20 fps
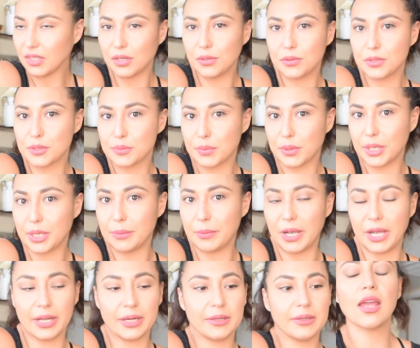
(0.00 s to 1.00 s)
It was pretty
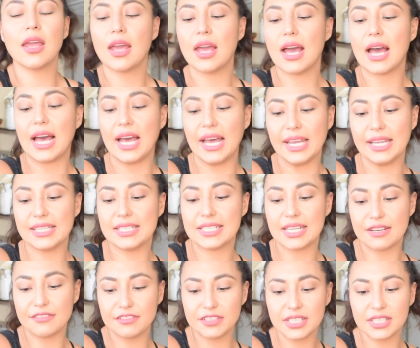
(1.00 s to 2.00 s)
bad. I
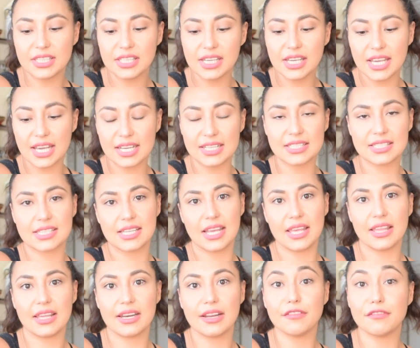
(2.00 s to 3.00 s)
definitely can't
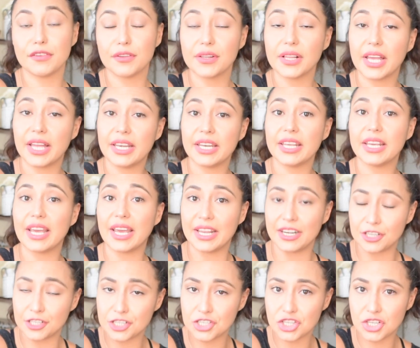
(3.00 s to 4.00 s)
say that I feel any
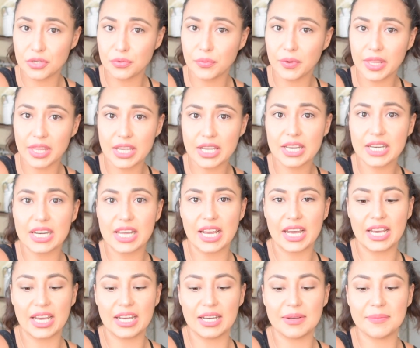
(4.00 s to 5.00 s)
energy with it.
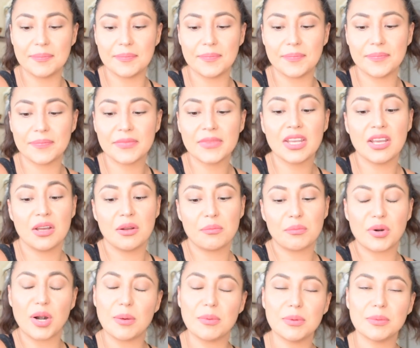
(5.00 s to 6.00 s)

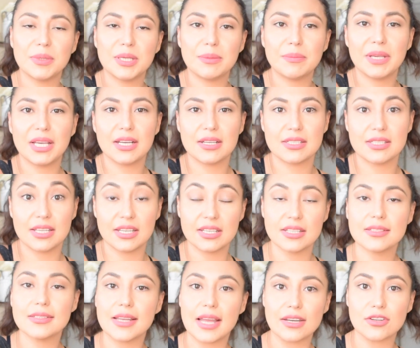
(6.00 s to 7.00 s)
Probably because it
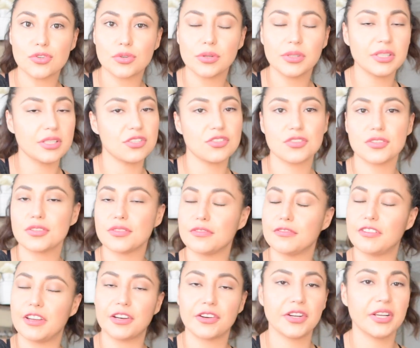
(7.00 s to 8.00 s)
is natural. It's just a
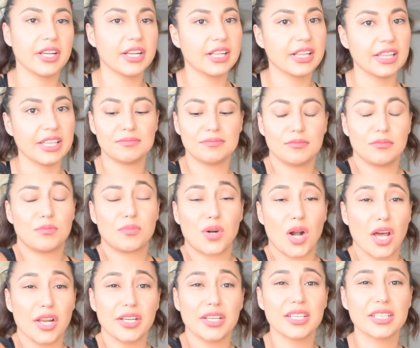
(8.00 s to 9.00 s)
very clean
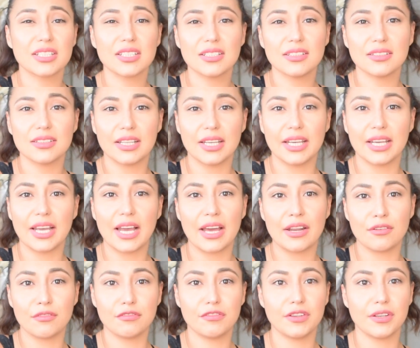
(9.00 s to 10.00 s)
product. Like,
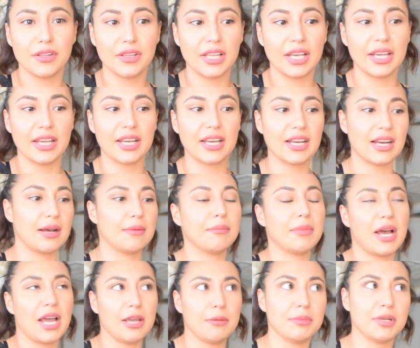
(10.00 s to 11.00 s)
I don't feel like I'm
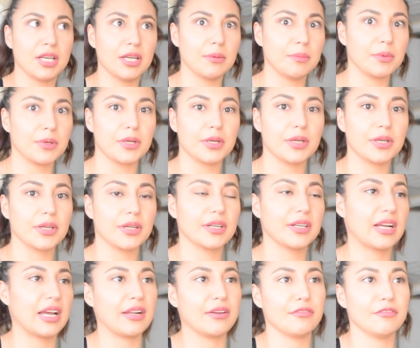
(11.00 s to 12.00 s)
hyped up
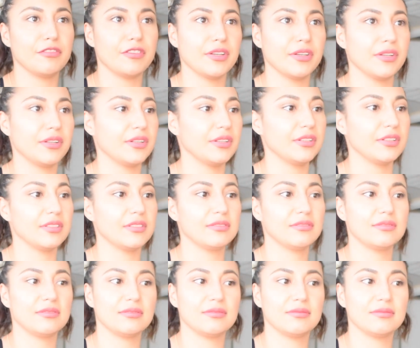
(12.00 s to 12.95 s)
or I don't feel